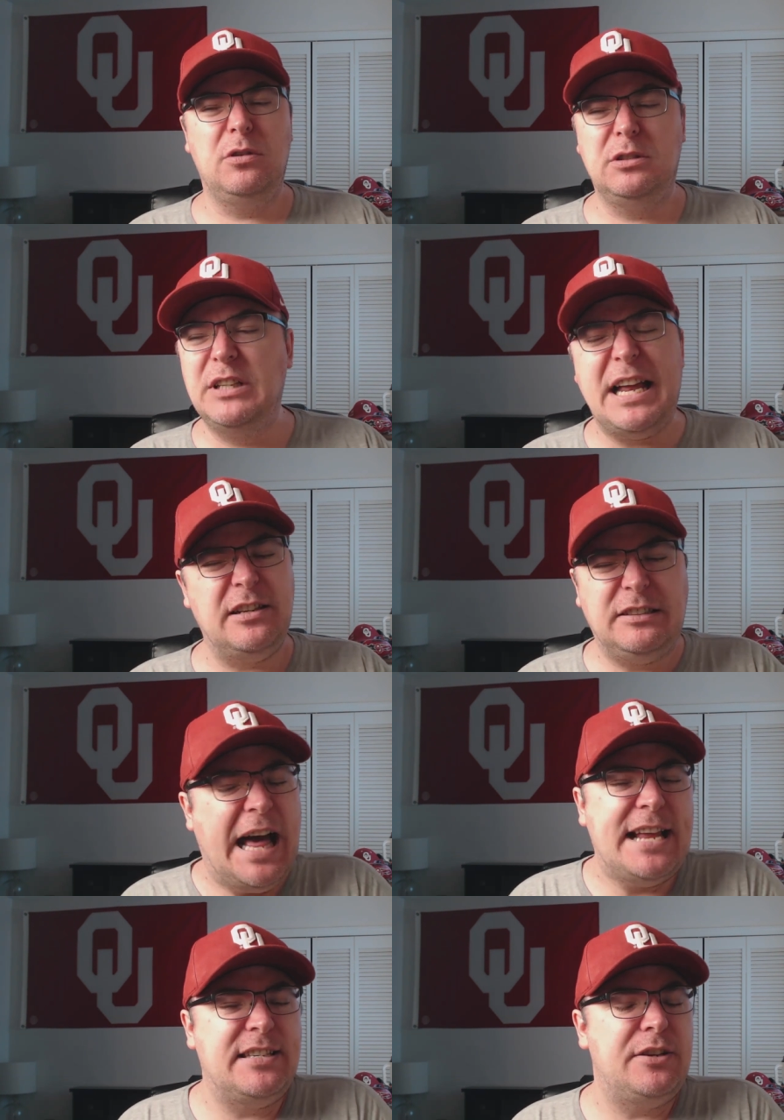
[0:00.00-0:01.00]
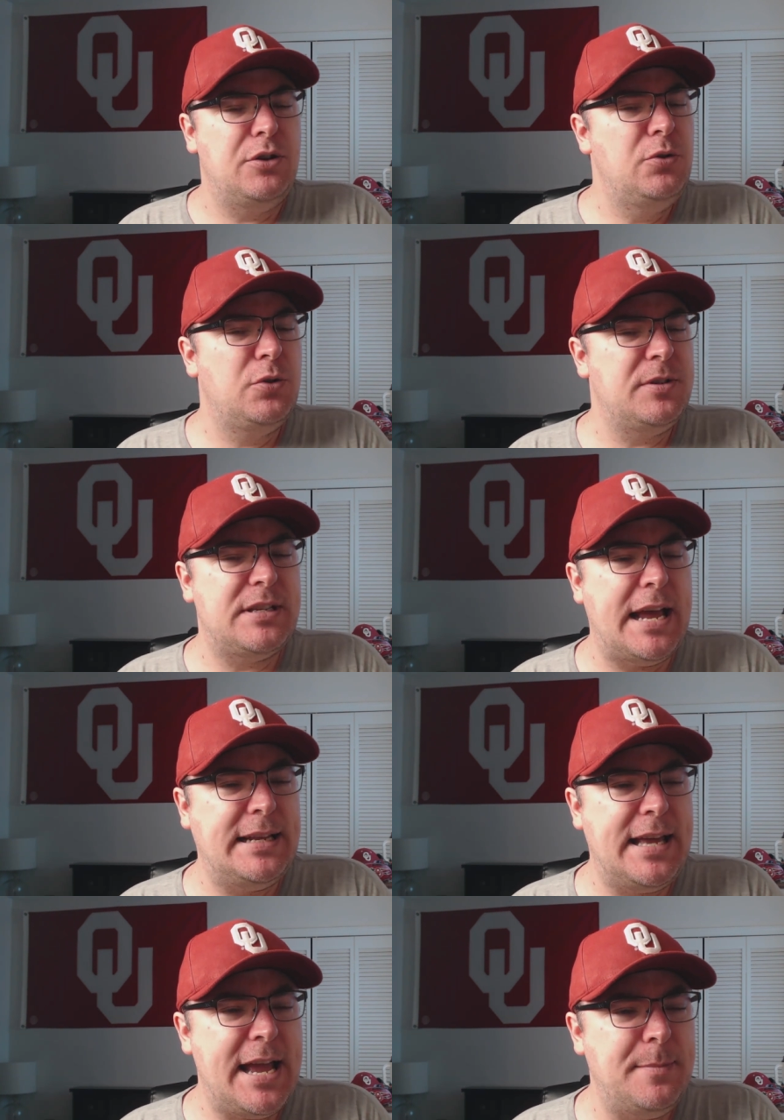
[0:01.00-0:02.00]
led classic neutral
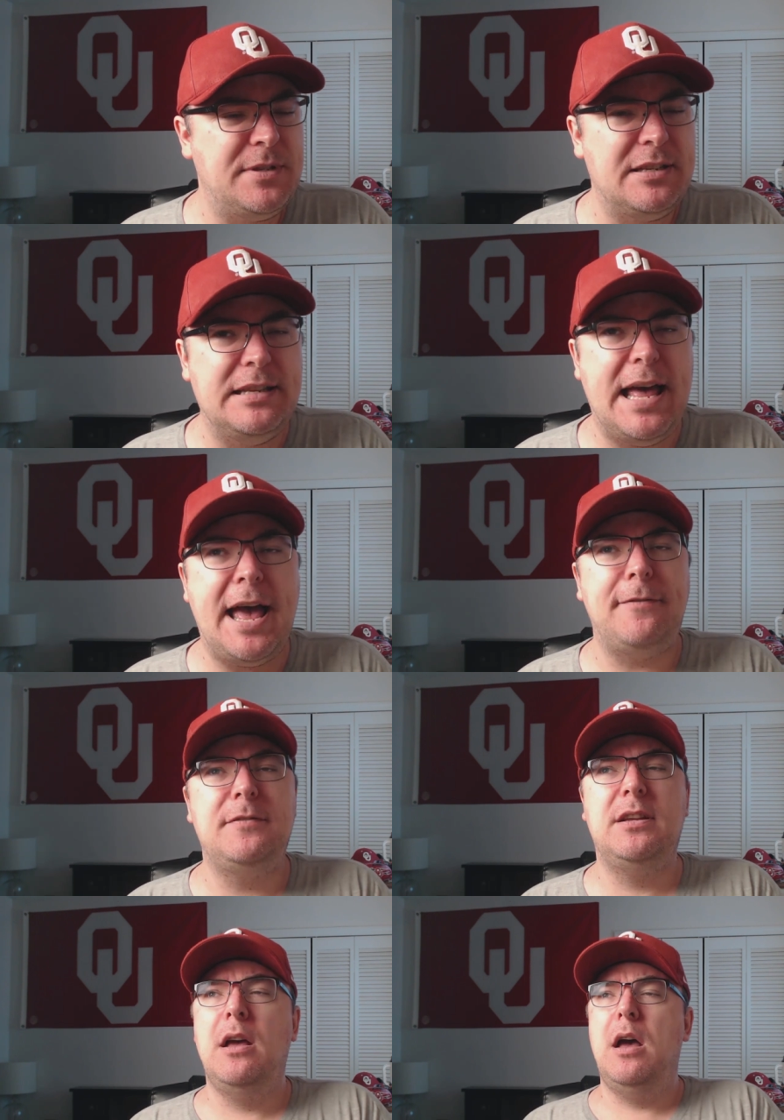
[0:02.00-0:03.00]
site games left